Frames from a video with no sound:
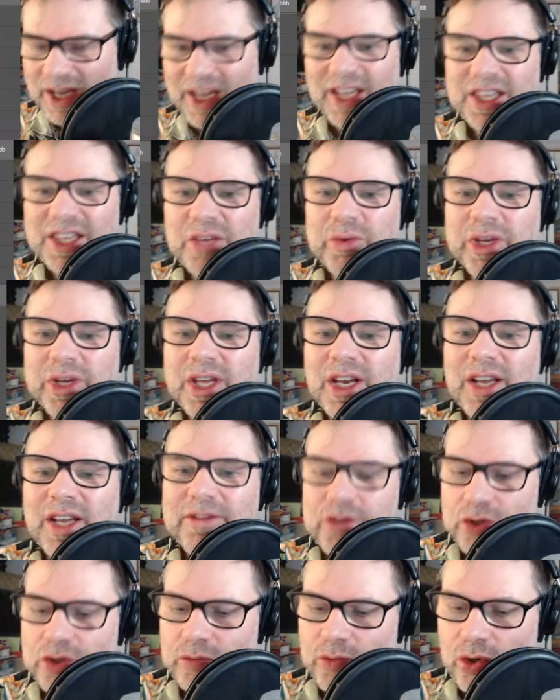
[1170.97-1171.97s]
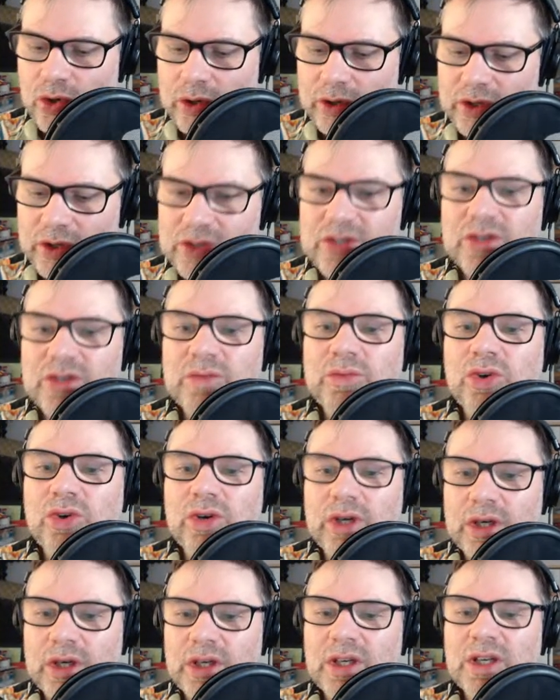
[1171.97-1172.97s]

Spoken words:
And then we gotta have two more. The two more.